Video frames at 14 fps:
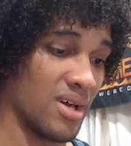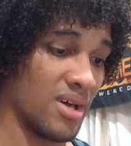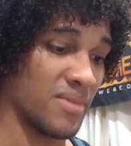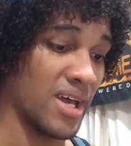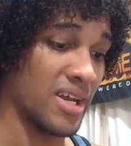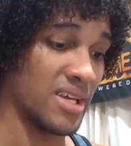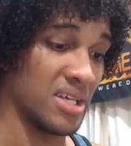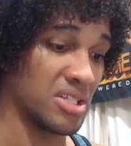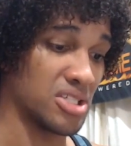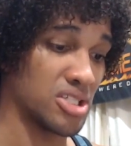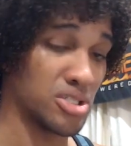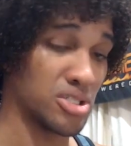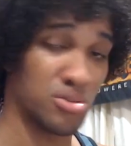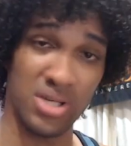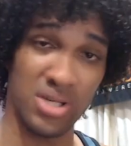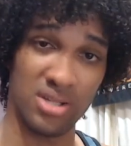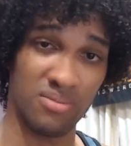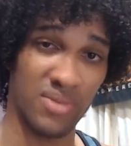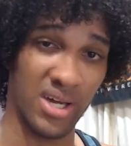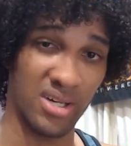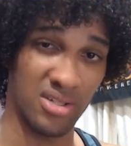I'm kind of
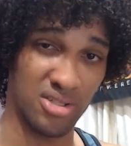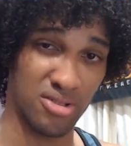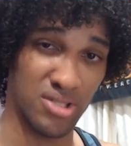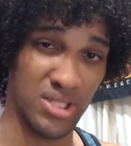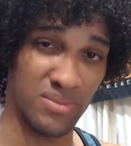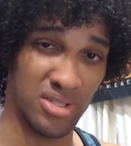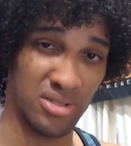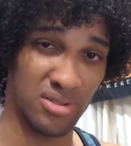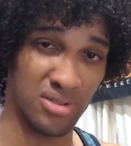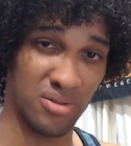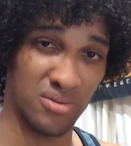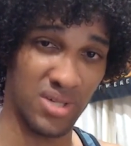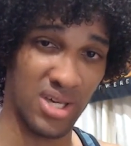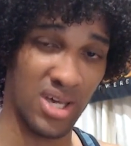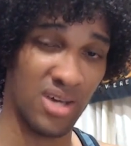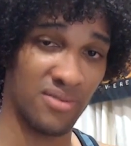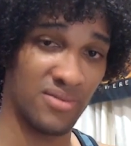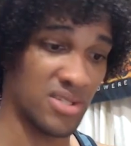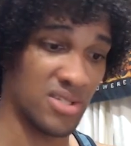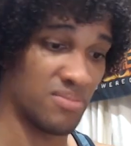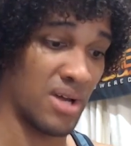intrigued by the Dreamers though. They
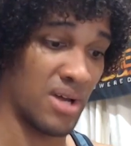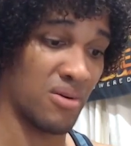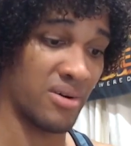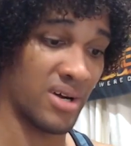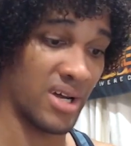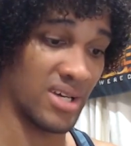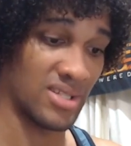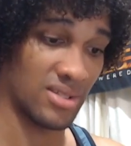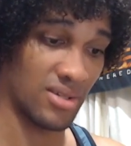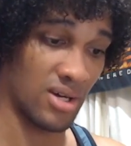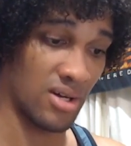have this powerhouse